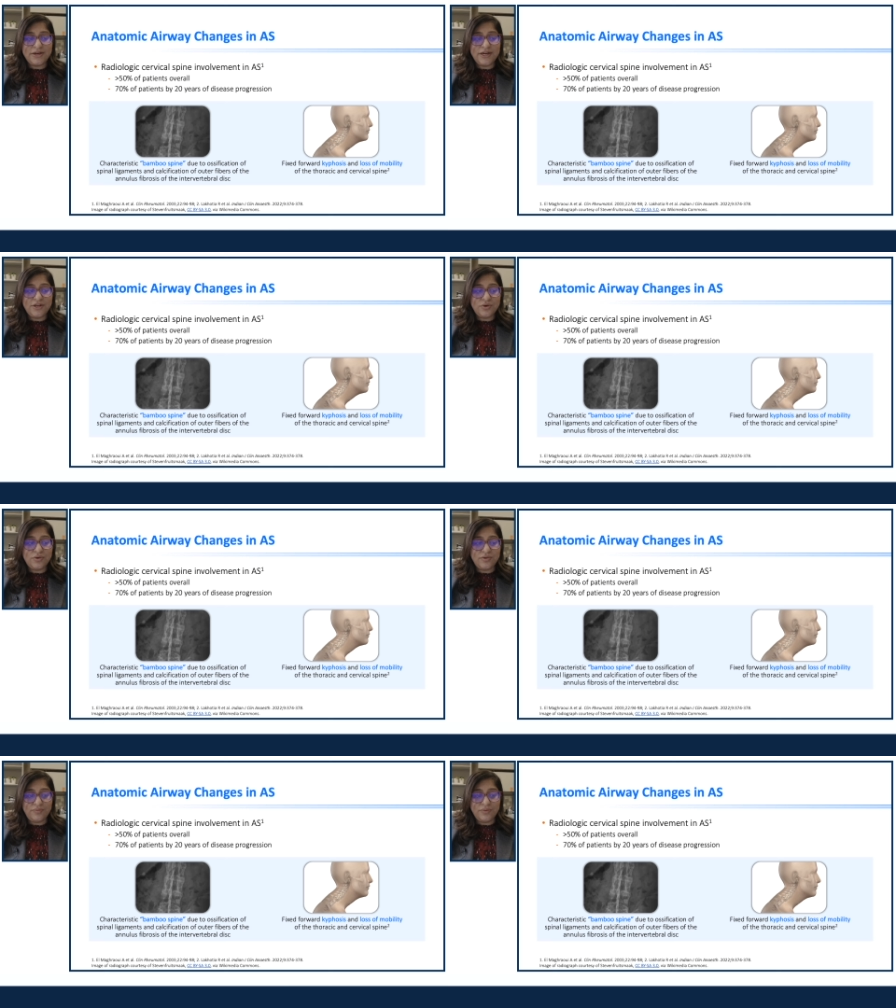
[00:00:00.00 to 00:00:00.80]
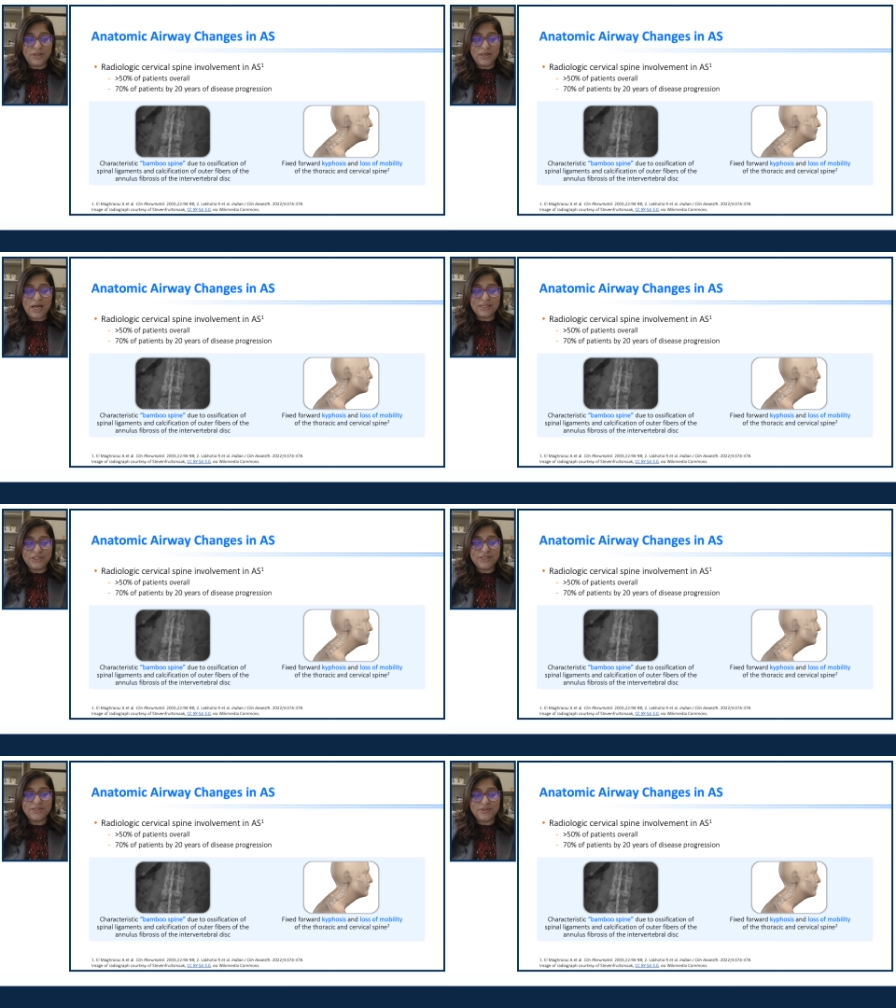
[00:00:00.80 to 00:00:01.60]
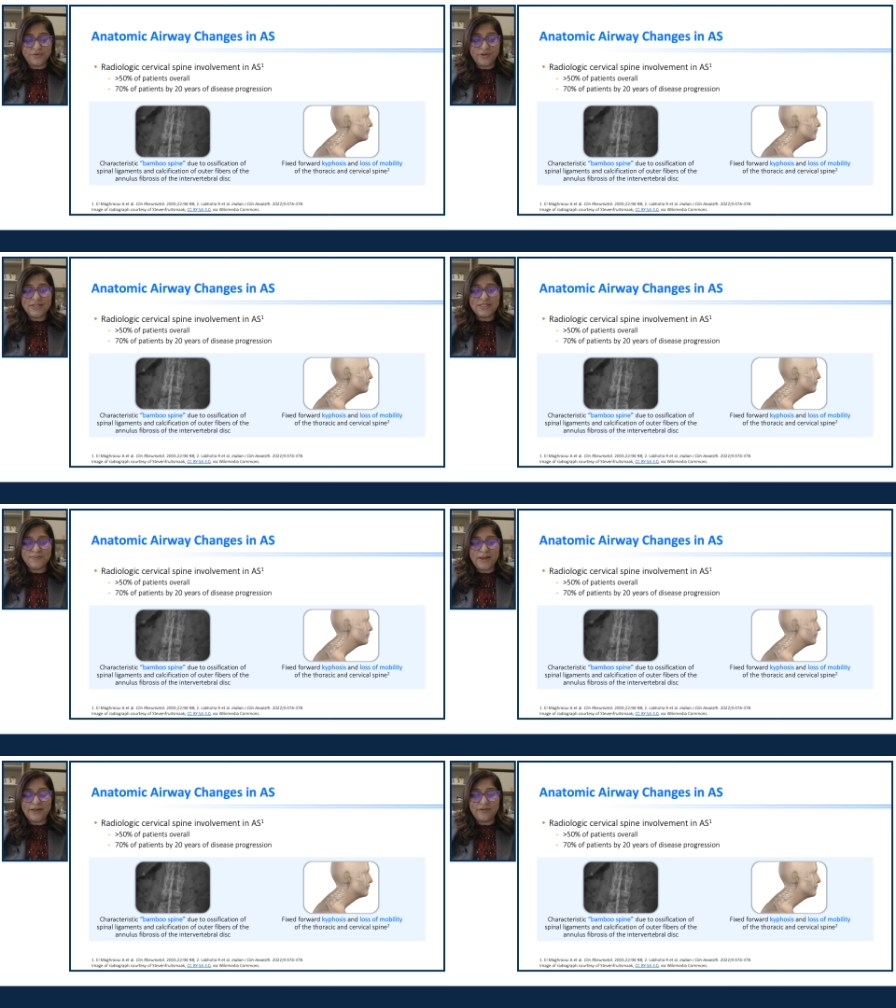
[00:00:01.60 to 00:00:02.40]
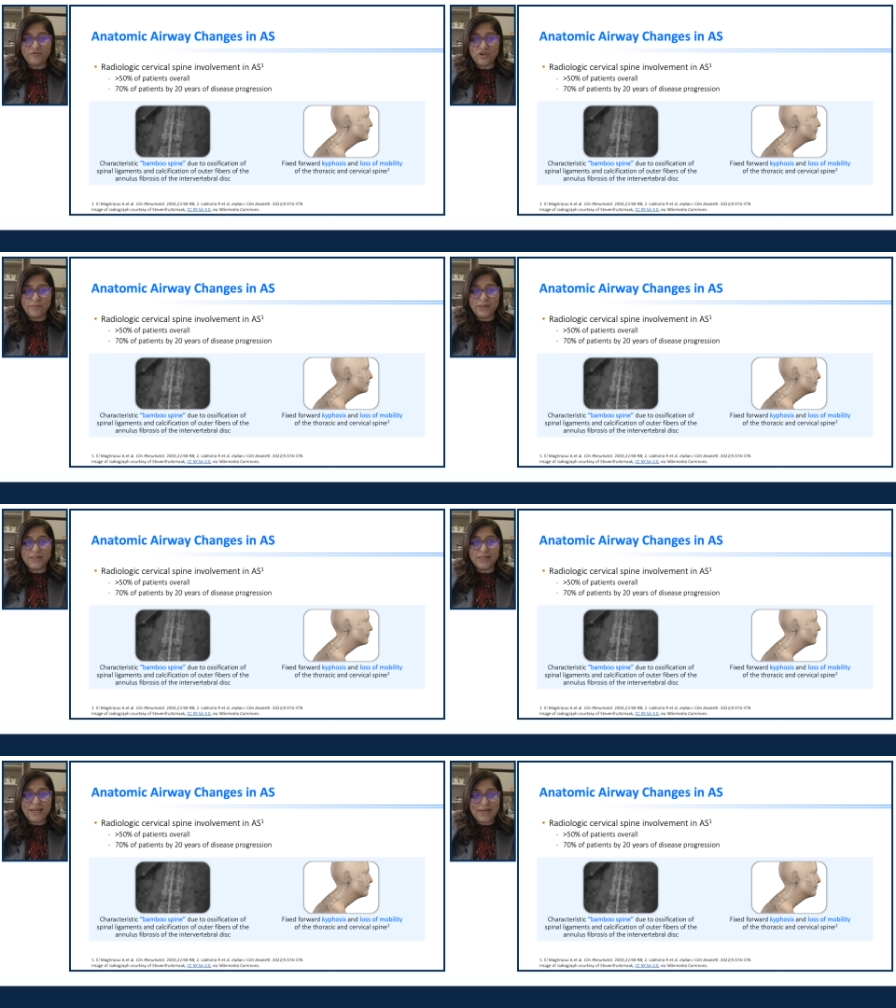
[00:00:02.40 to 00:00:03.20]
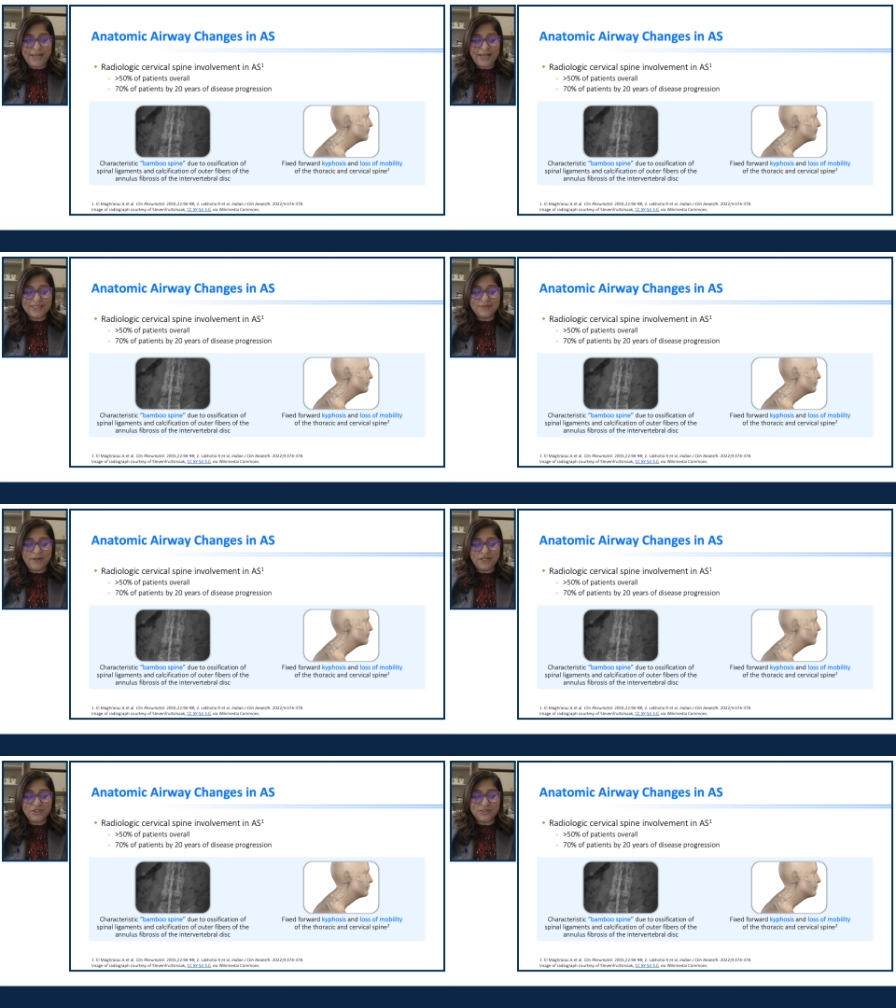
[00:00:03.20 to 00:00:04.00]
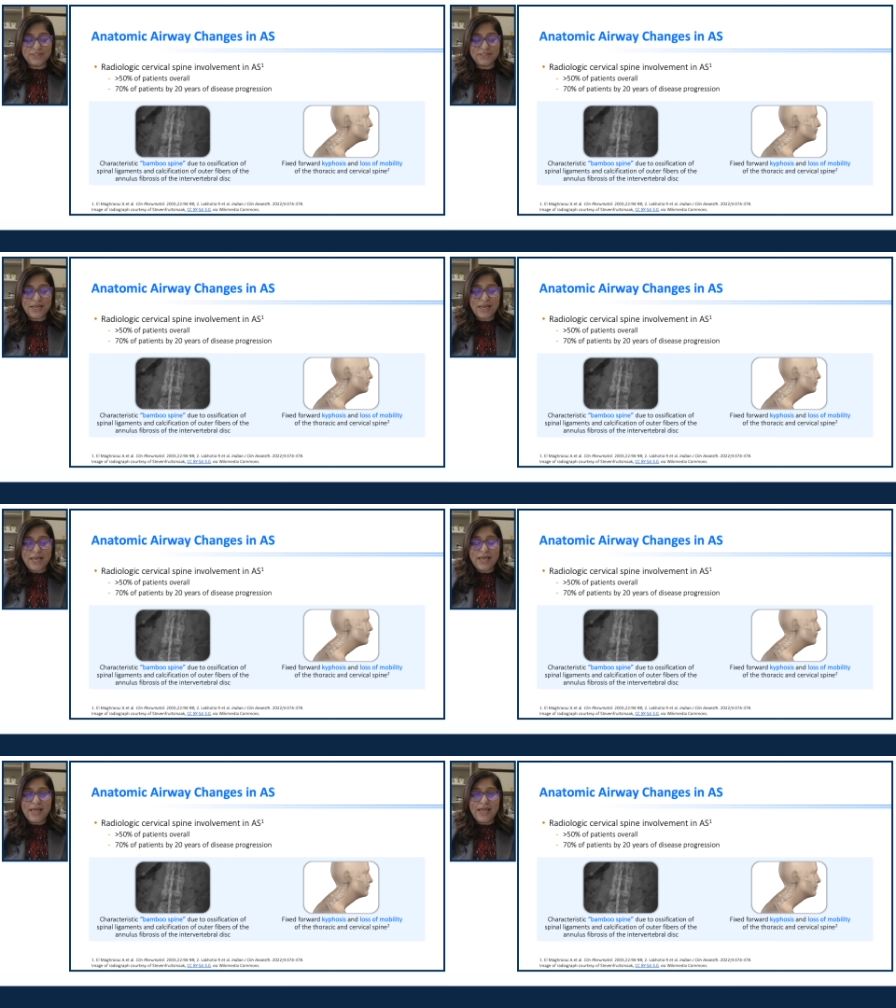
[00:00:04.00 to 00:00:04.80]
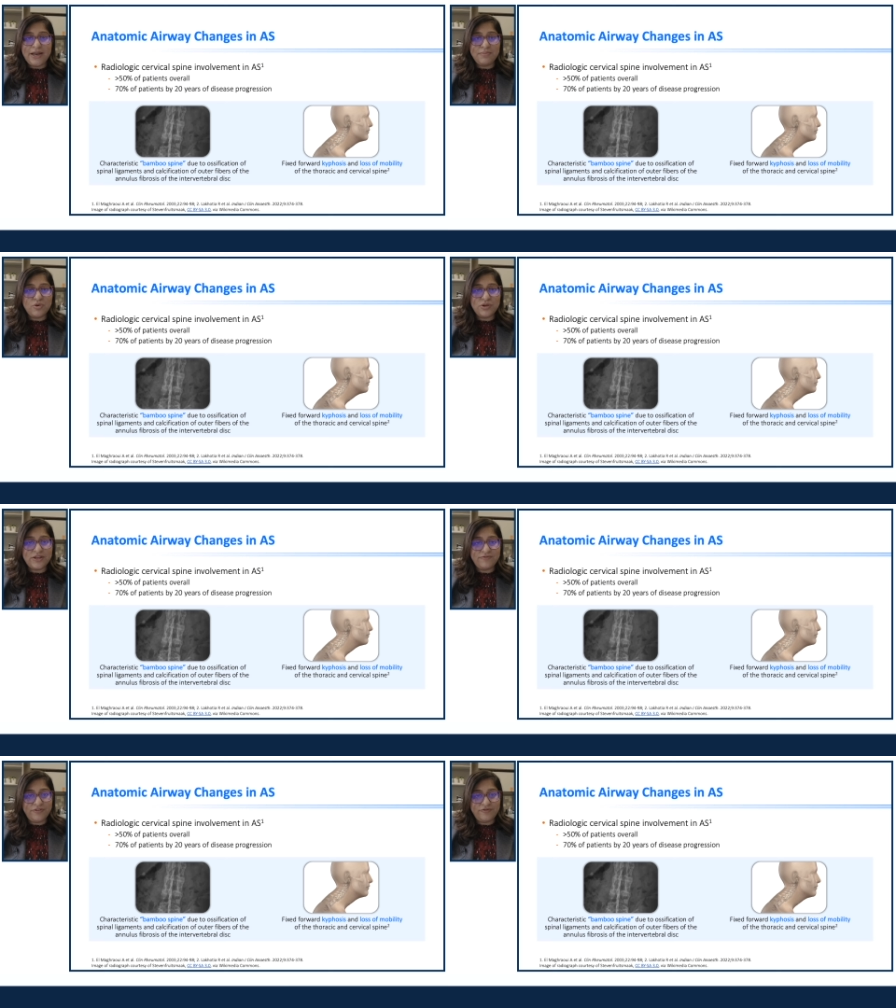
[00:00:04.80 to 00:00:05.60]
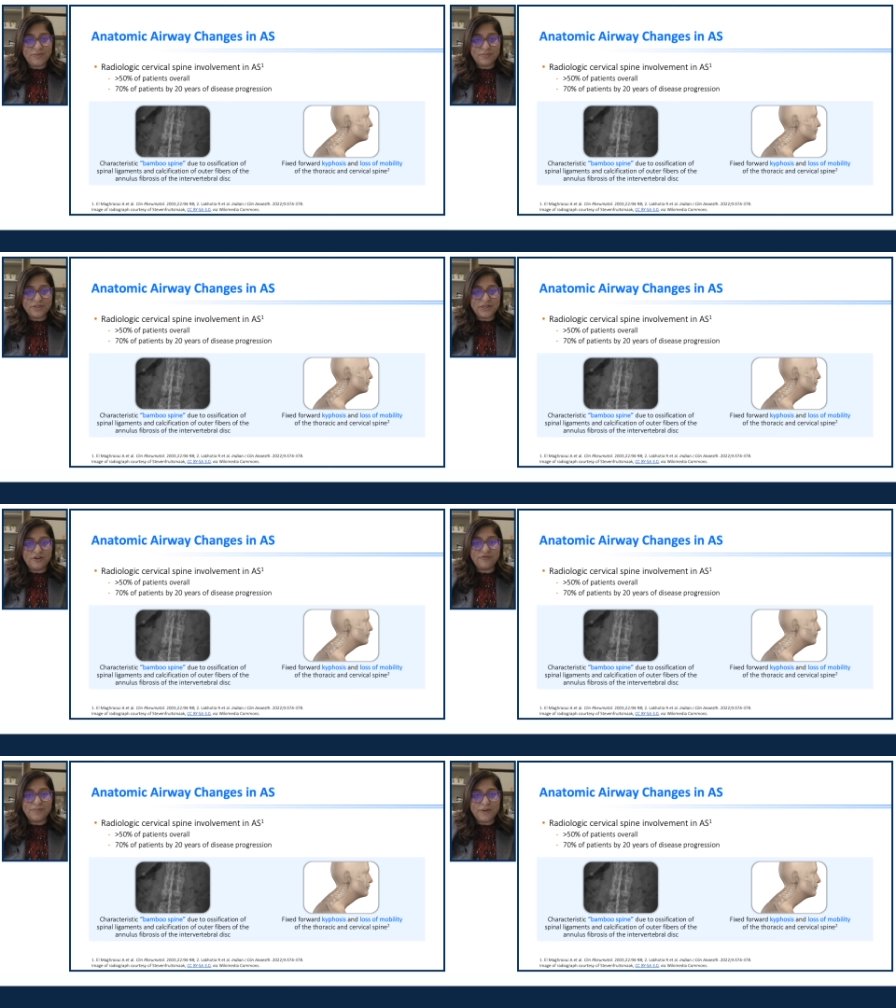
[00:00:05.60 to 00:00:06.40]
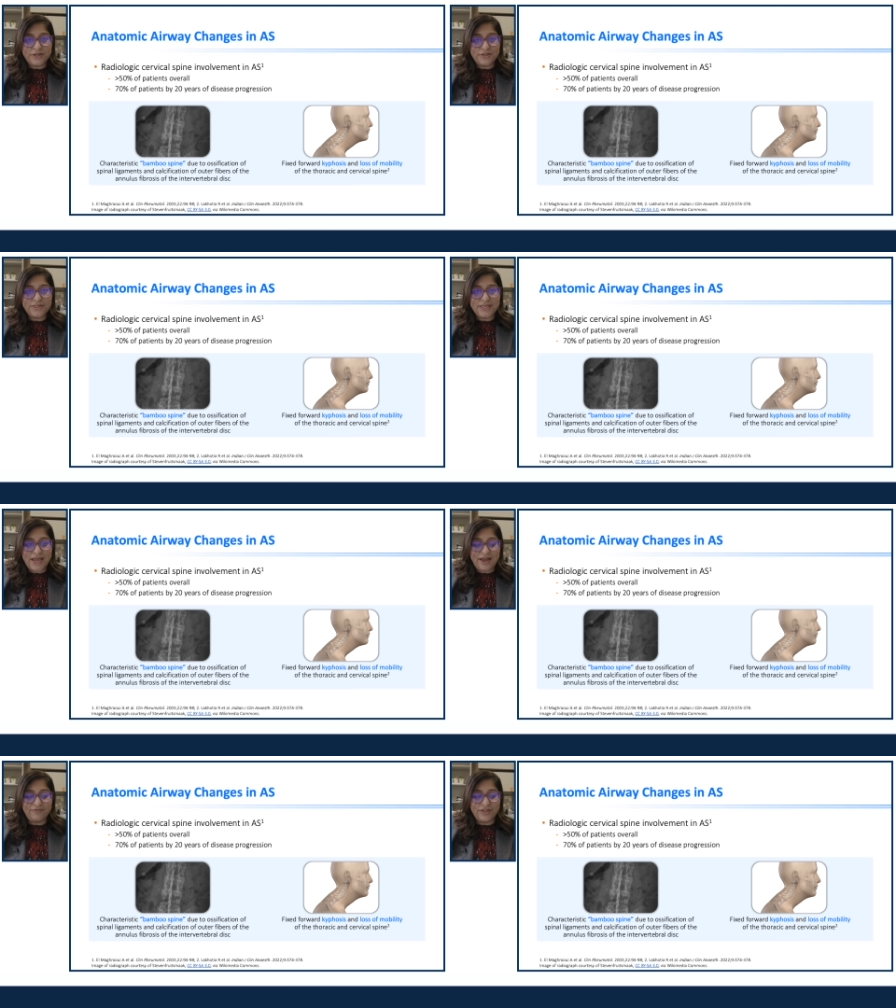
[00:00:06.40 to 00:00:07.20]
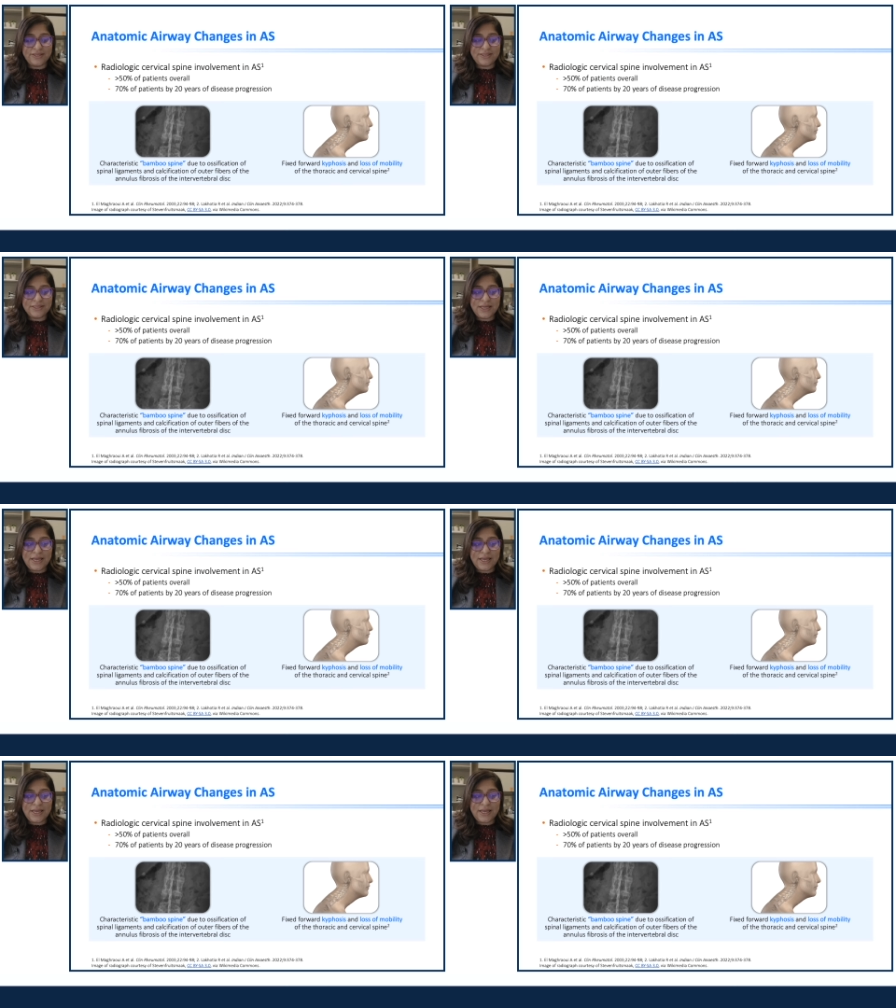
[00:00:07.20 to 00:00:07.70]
a radiologic cervical spine involvement in AS patients, and more than 50% of the patients have this.